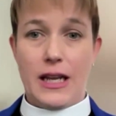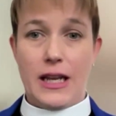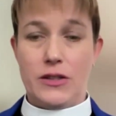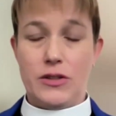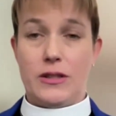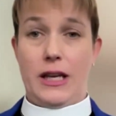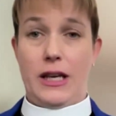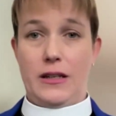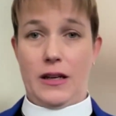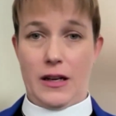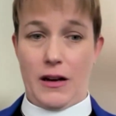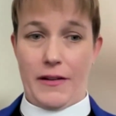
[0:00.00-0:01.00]
and
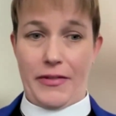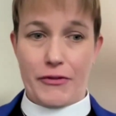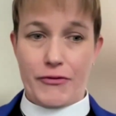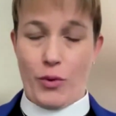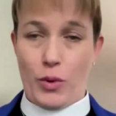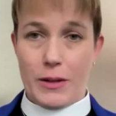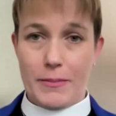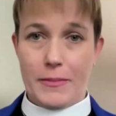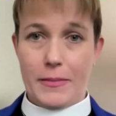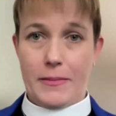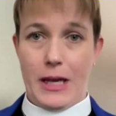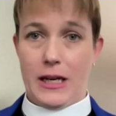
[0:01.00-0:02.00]
then on the
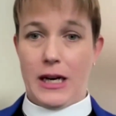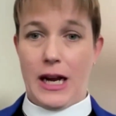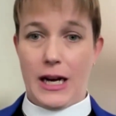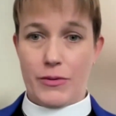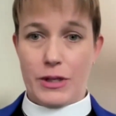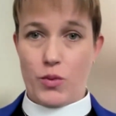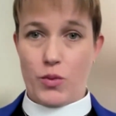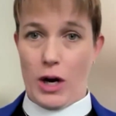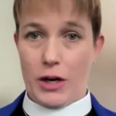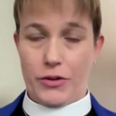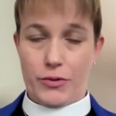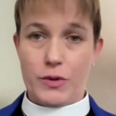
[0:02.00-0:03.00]
form that Iris
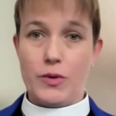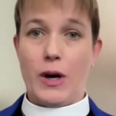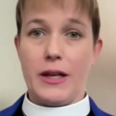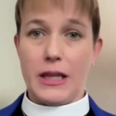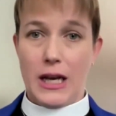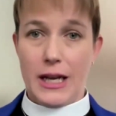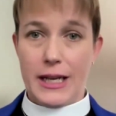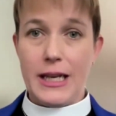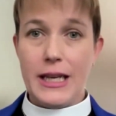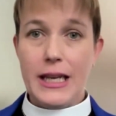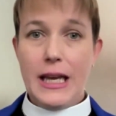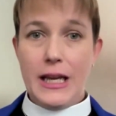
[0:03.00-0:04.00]
walked through online.